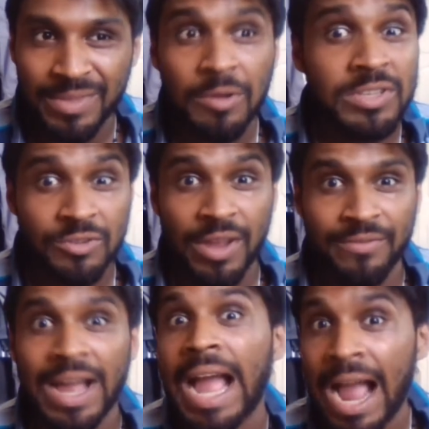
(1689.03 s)
It was a great
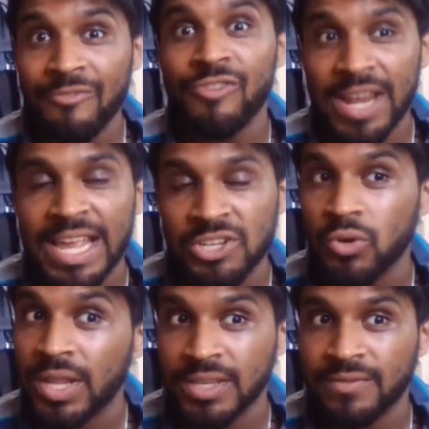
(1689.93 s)
fight. I really
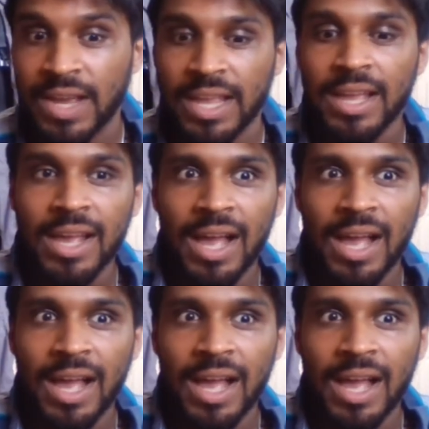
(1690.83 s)
enjoyed this fight